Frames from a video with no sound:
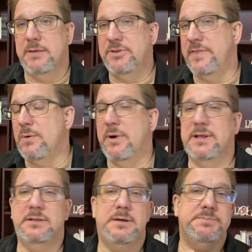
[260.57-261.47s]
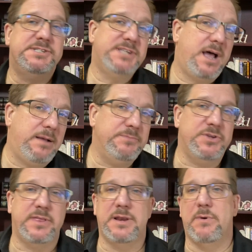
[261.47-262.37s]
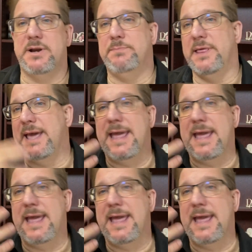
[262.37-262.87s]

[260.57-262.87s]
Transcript: Do they want a lump sum? Do they want to, like,